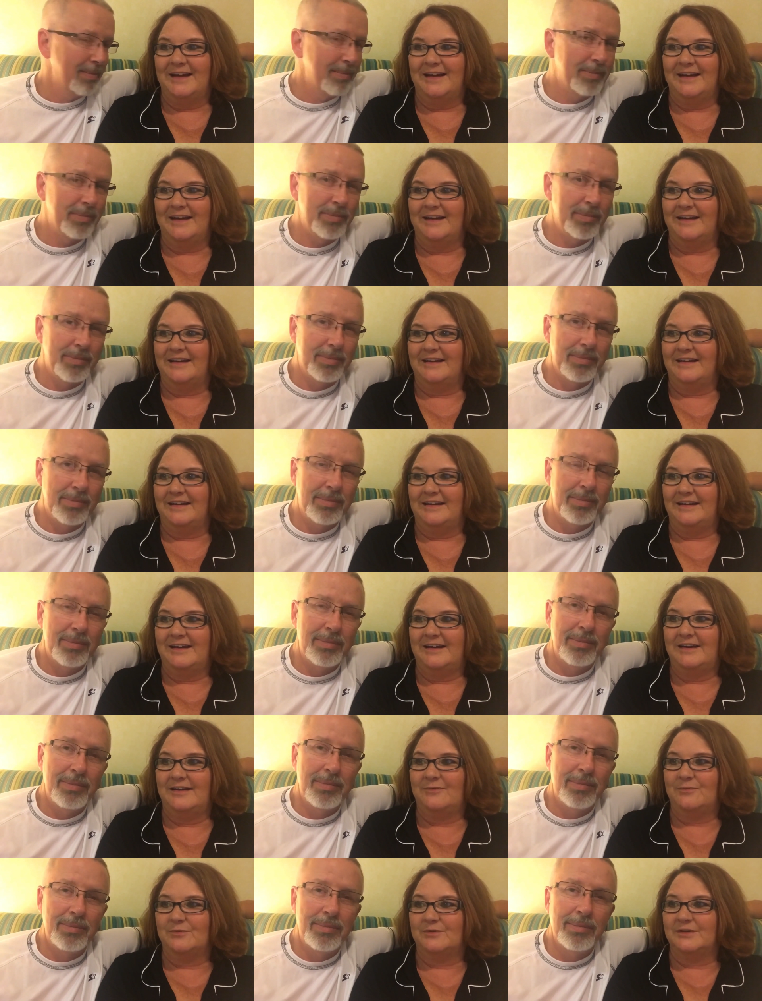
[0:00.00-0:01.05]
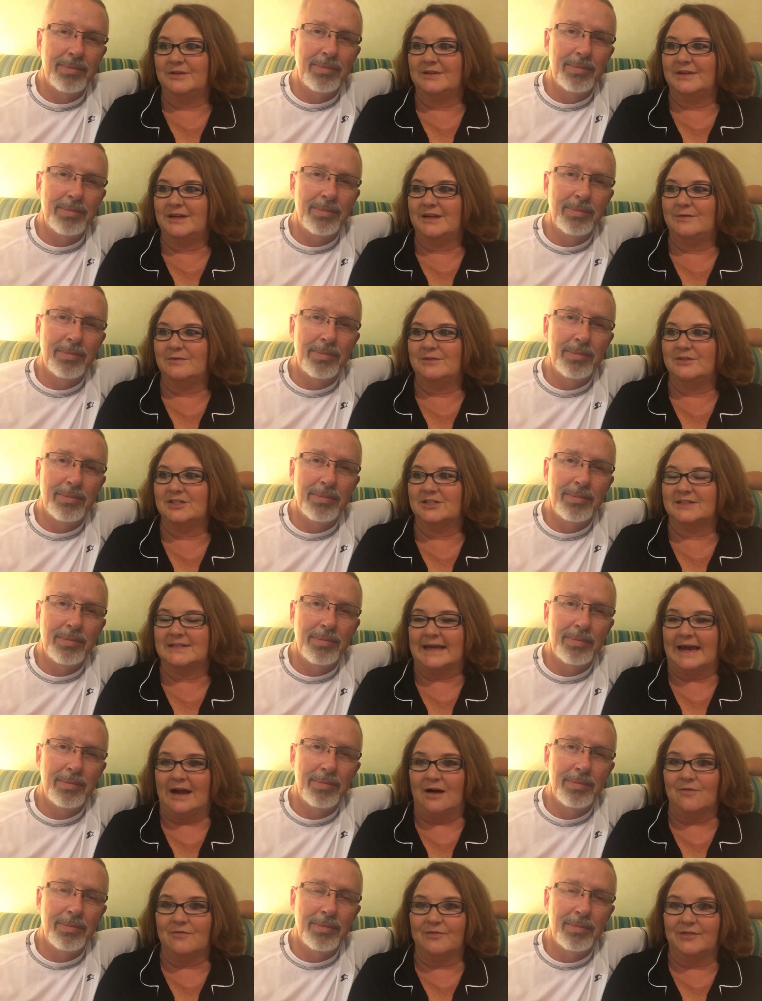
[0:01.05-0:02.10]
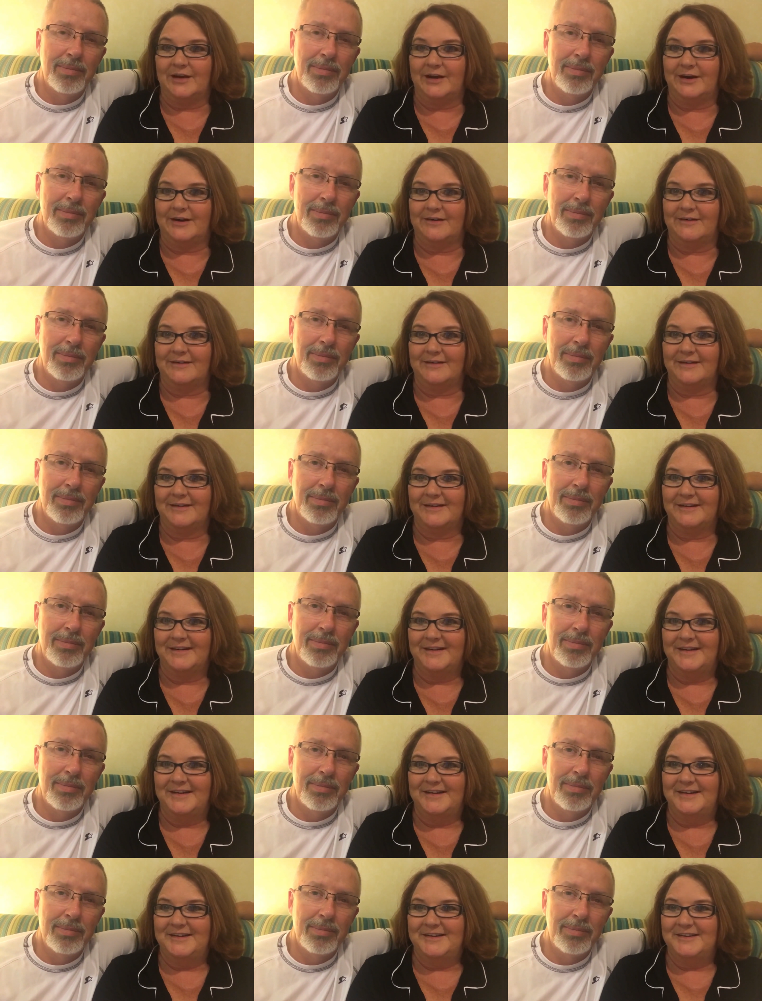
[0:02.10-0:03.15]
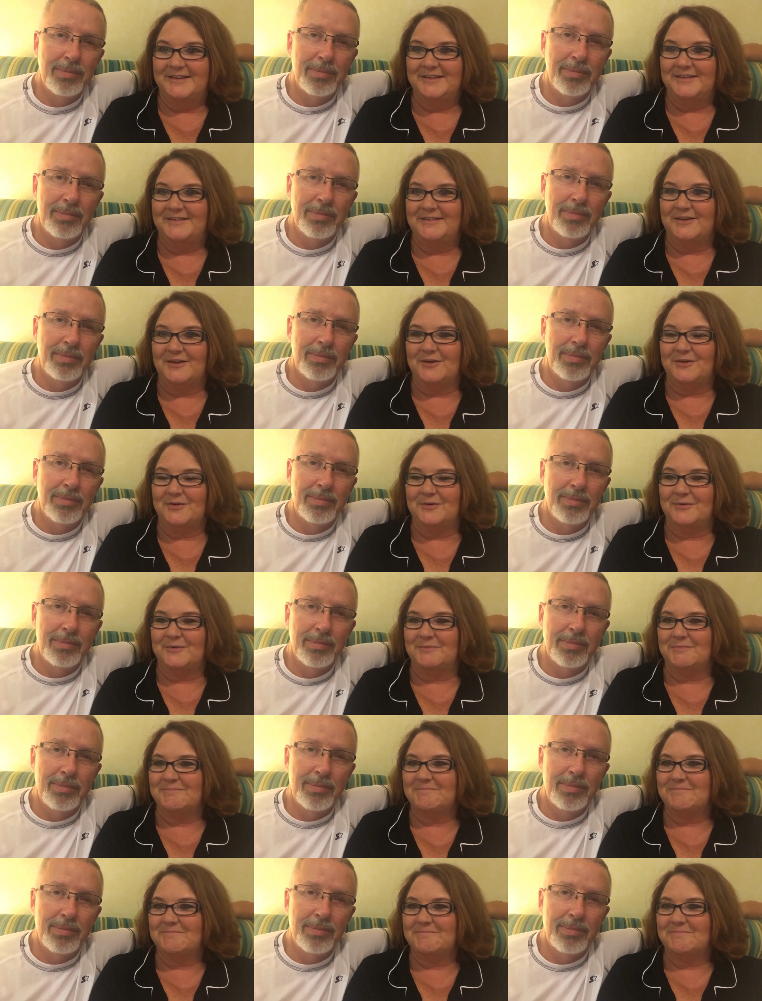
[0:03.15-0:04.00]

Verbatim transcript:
Speaker 1: and he would he was just out there, so